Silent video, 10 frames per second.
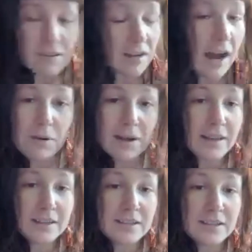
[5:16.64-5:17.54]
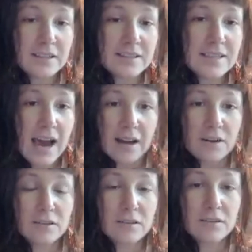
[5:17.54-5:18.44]
how I like to
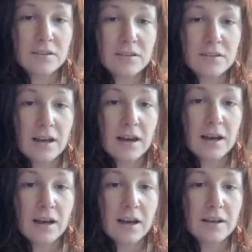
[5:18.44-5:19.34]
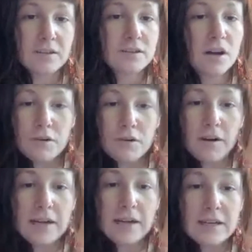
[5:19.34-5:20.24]
tackle uh,
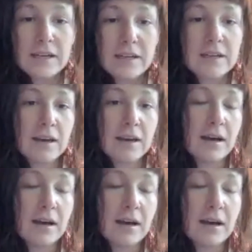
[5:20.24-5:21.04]
songwriting um,